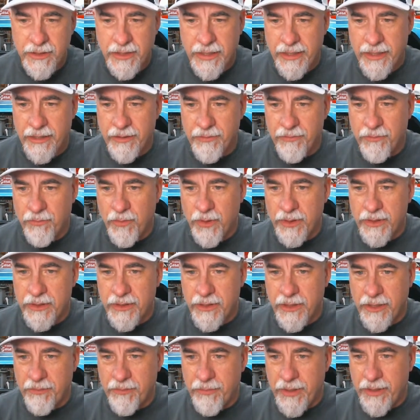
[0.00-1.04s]
and what
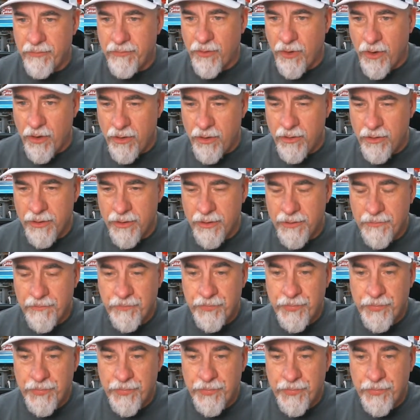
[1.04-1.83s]
can be wrong.